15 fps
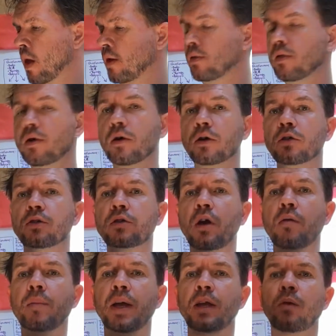There are
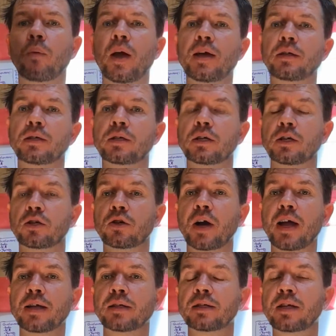so many ways to
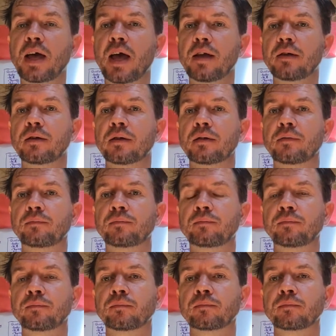transcend.
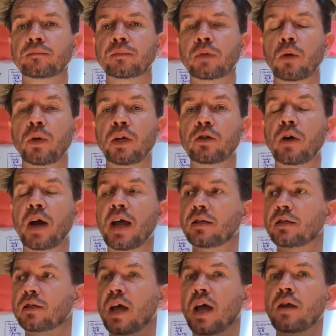We
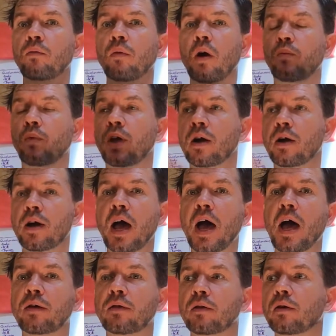transcend what we are
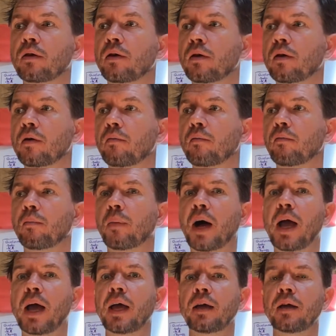not
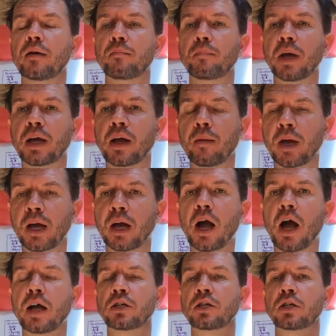by becoming
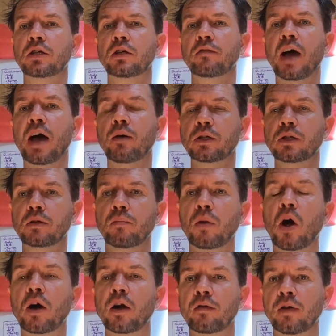conscious of how it's a
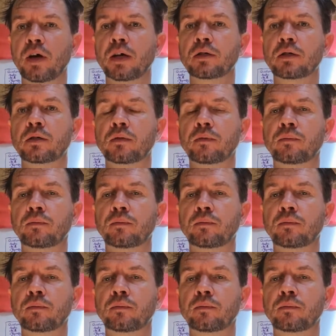part of us.